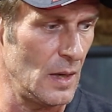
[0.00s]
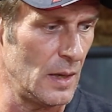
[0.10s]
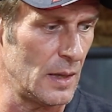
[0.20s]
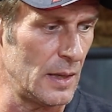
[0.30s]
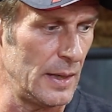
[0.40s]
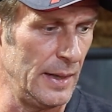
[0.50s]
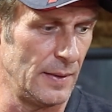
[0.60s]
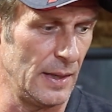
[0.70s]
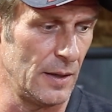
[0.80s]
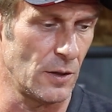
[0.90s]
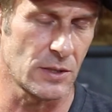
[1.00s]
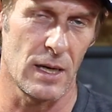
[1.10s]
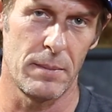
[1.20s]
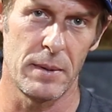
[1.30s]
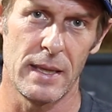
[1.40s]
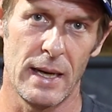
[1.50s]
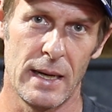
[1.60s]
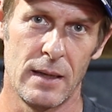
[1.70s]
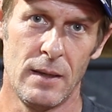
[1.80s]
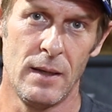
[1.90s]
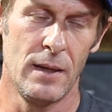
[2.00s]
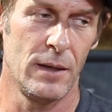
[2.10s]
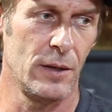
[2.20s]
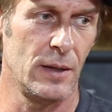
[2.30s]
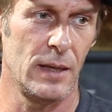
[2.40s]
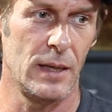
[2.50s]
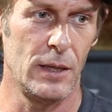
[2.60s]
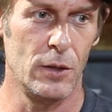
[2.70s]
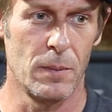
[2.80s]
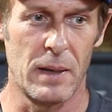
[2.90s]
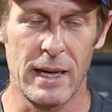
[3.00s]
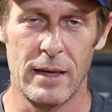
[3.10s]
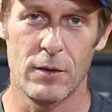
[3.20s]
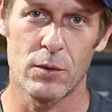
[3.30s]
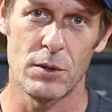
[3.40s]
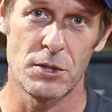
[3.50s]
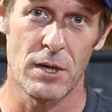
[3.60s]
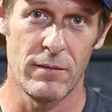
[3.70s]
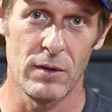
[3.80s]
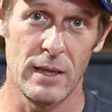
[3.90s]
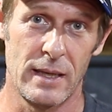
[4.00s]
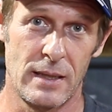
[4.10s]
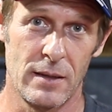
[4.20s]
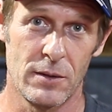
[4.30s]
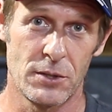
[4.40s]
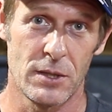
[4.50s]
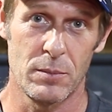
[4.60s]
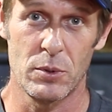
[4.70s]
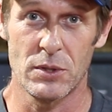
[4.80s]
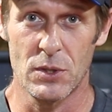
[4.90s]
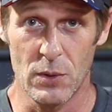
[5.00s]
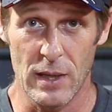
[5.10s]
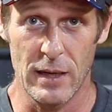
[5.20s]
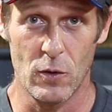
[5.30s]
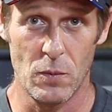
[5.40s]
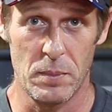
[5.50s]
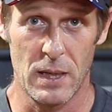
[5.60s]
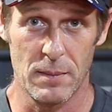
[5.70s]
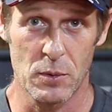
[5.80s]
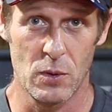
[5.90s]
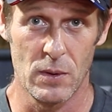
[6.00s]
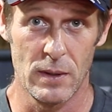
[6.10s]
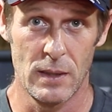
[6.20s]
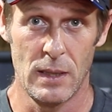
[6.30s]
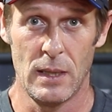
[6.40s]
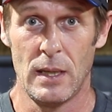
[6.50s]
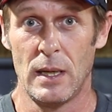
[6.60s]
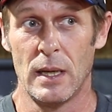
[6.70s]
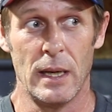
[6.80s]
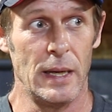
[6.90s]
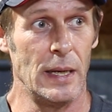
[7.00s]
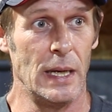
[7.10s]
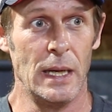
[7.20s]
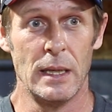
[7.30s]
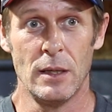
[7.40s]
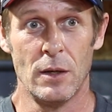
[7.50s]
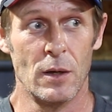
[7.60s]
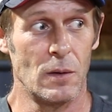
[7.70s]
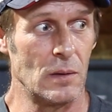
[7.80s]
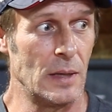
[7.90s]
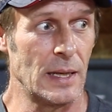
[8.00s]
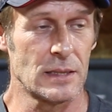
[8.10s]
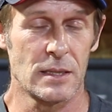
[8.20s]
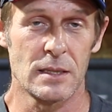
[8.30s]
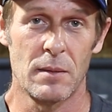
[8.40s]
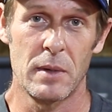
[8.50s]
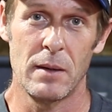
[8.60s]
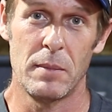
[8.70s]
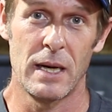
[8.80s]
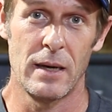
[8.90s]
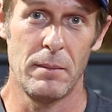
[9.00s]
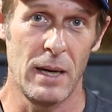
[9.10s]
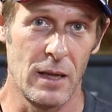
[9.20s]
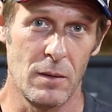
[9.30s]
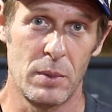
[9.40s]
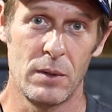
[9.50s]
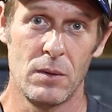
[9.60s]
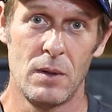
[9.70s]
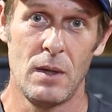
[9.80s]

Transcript: And then on top of that, you're buying it through a Chevrolet dealership with 2-day-old popcorn, you know, next to somebody buying a Malibu.